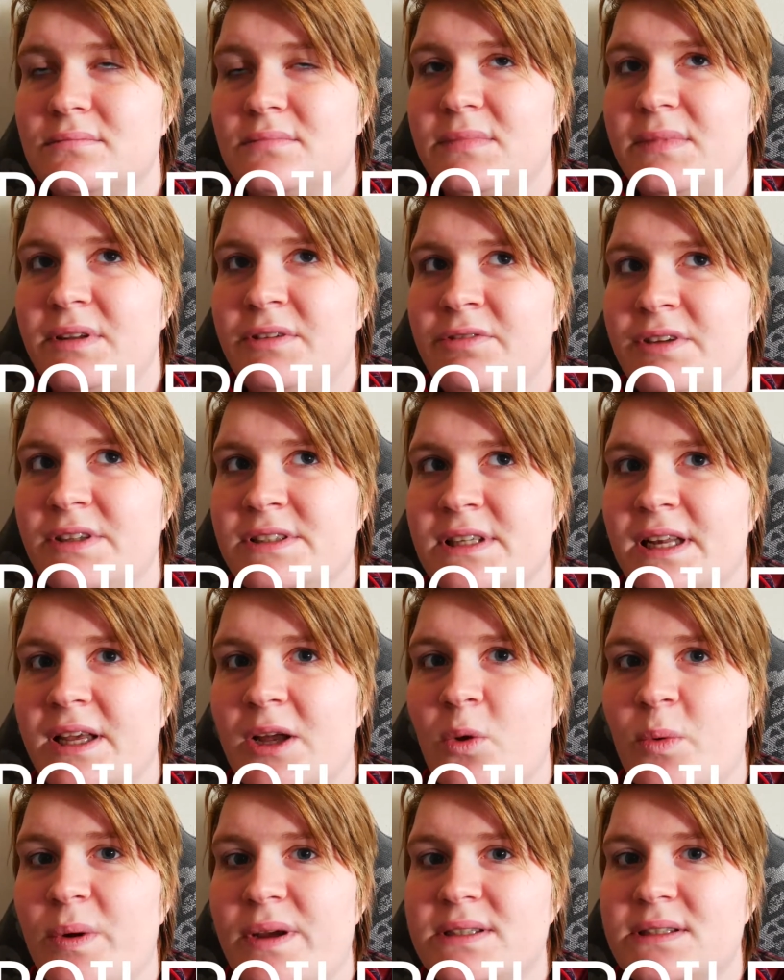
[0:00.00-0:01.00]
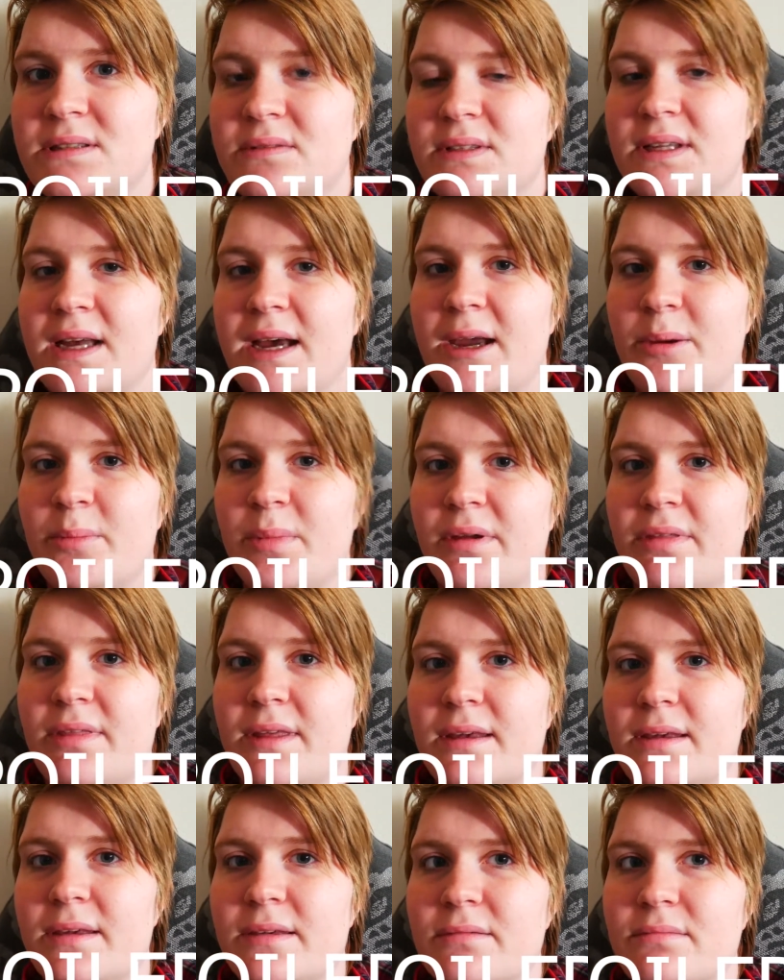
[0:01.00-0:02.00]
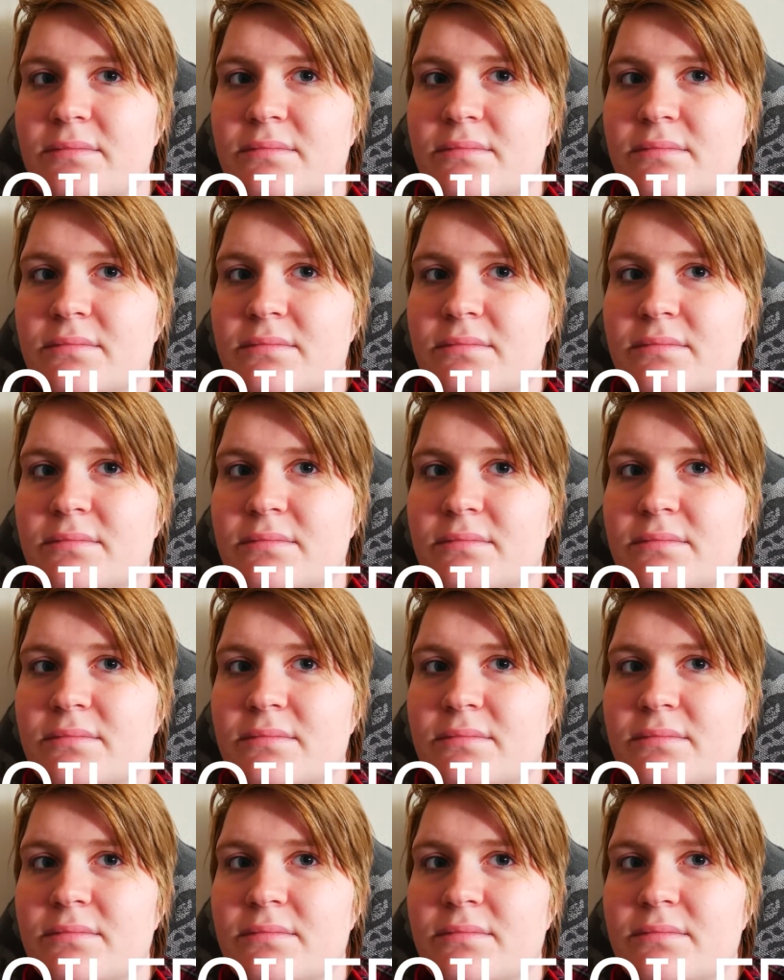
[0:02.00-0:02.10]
it feels like a waste of time, I think.